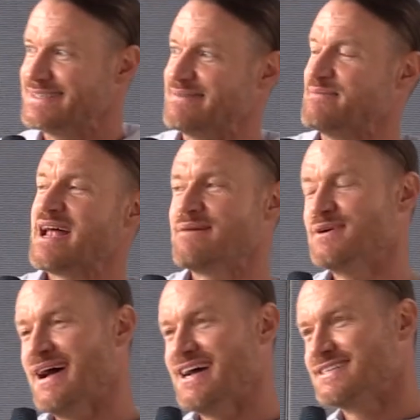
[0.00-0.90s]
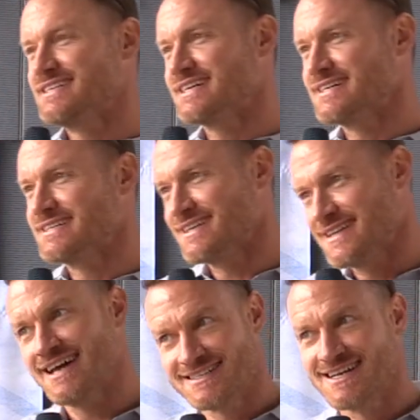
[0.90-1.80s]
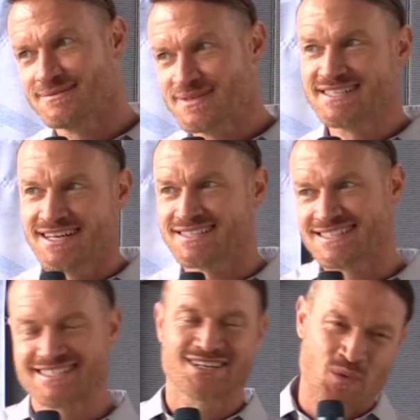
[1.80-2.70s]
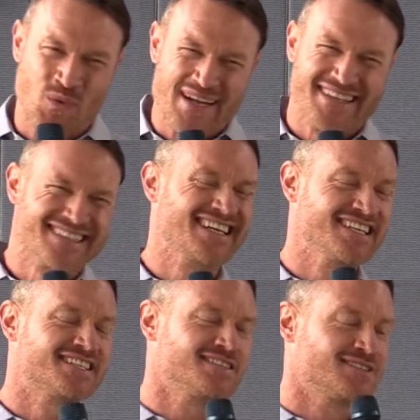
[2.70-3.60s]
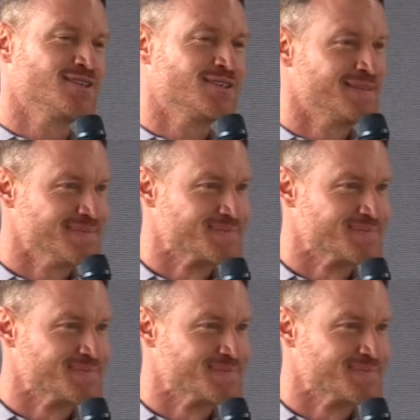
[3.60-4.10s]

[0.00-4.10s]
But I'm imagining because a lot of times it doesn't quite taste as good.